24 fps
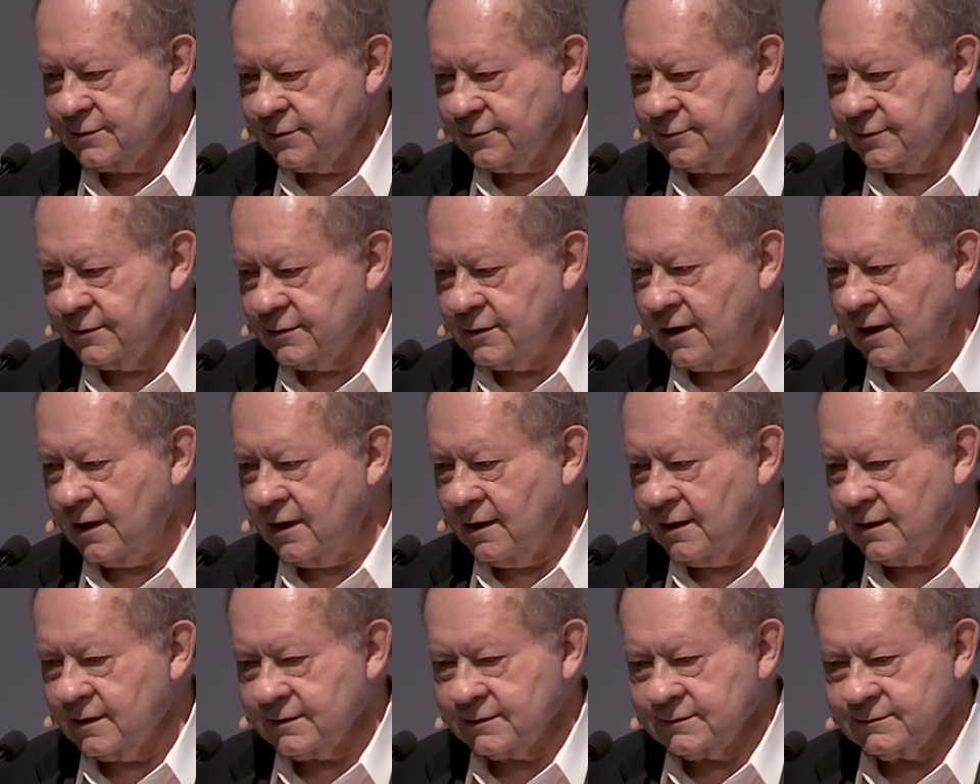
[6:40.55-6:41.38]
or
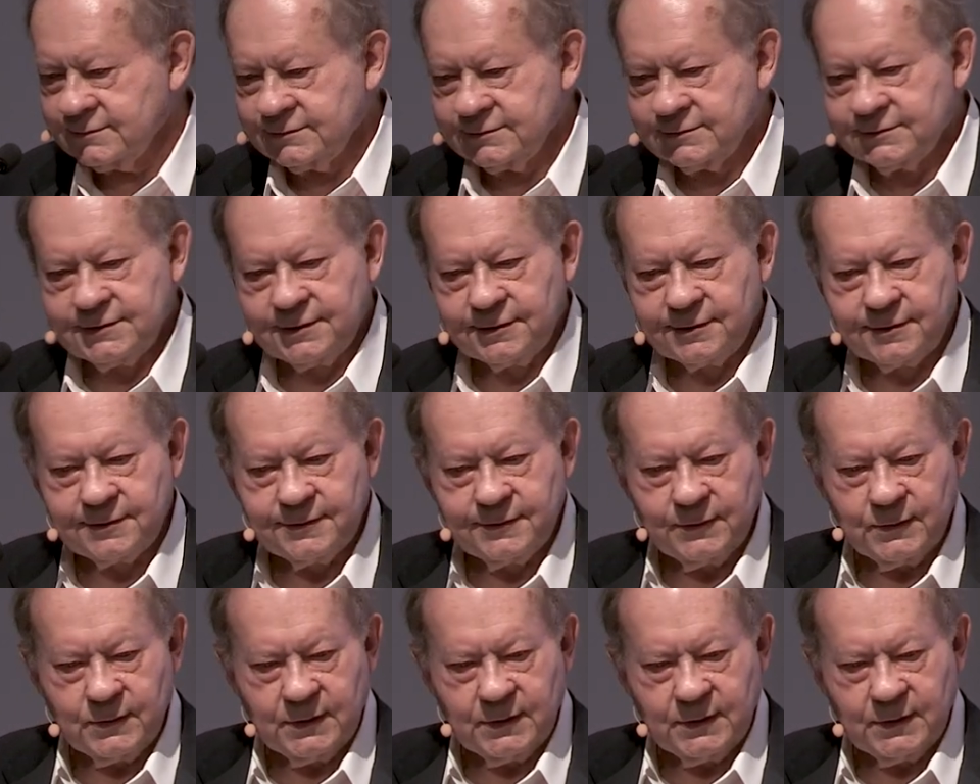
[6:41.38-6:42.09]
dogs or